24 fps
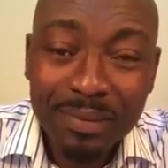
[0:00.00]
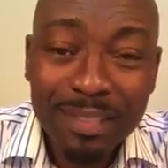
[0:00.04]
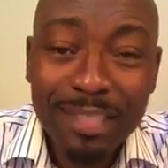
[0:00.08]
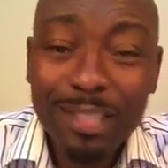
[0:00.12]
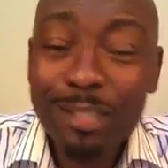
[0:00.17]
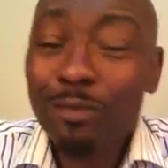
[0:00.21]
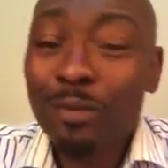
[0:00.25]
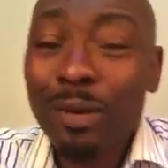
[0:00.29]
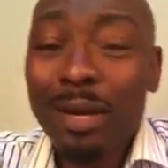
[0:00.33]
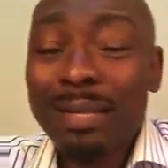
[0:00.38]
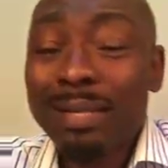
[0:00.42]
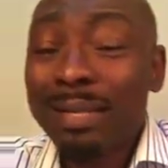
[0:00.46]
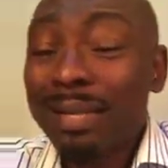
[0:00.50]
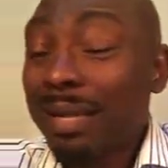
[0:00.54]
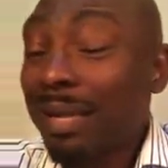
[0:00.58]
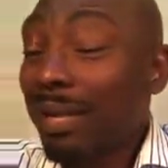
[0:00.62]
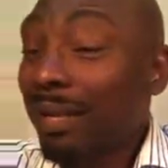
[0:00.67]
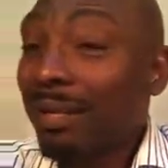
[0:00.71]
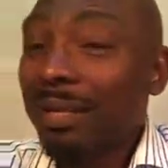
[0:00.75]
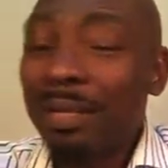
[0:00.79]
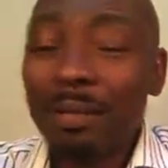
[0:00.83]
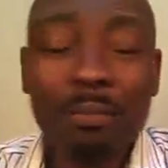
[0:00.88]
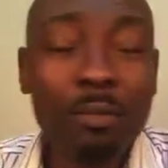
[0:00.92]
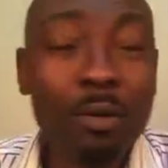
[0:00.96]
That's why they
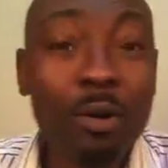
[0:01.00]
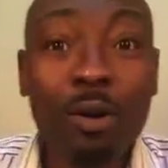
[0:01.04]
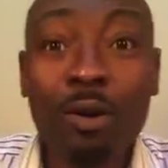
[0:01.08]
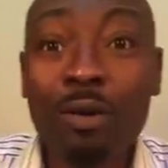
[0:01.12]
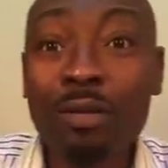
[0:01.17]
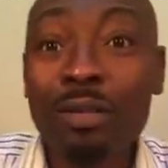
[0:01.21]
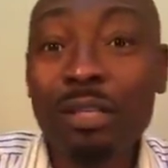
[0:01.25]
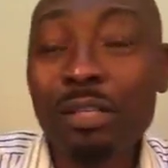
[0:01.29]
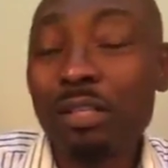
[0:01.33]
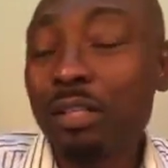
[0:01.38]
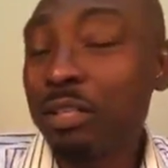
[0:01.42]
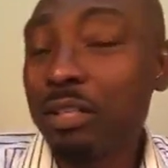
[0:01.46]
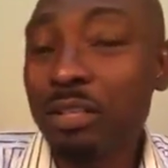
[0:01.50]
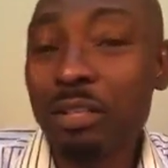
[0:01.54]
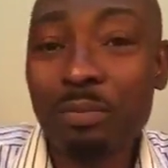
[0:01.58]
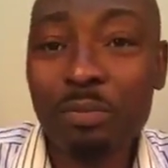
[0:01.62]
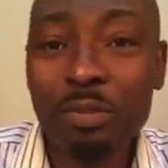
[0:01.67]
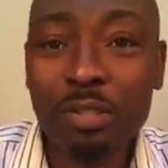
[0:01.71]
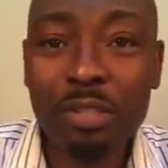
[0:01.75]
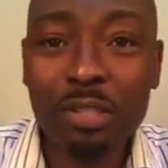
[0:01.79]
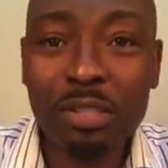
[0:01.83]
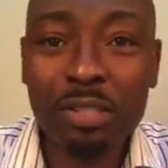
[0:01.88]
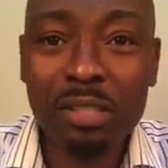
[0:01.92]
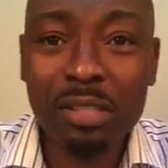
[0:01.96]
claim all the
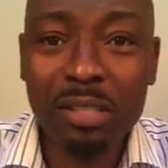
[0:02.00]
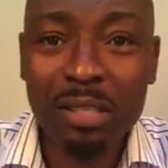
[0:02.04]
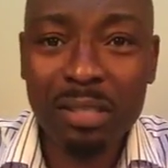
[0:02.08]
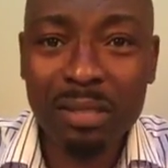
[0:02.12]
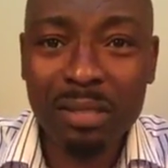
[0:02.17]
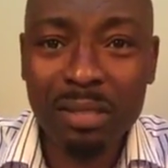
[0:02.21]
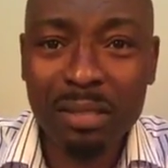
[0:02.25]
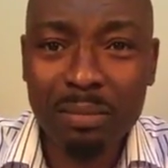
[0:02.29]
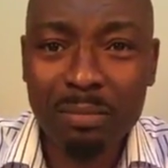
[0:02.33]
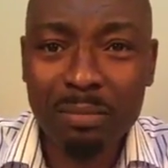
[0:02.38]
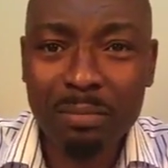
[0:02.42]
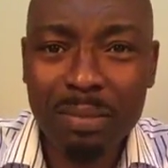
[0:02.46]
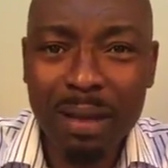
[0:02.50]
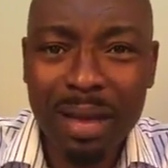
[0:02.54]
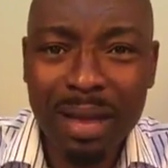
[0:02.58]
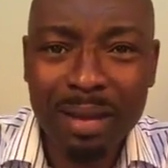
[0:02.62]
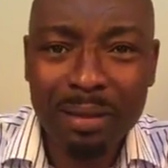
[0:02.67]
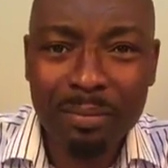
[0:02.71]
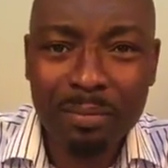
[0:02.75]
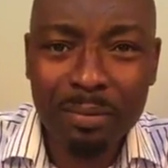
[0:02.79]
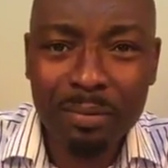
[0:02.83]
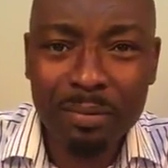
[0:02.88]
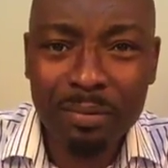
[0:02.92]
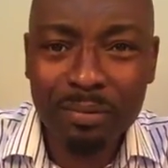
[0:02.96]
scriptures in the
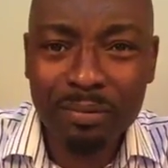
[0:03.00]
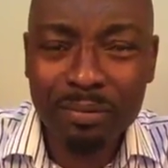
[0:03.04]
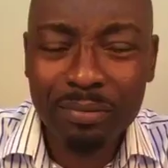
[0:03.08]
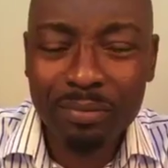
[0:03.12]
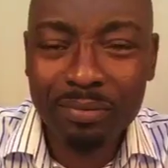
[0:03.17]
Bible.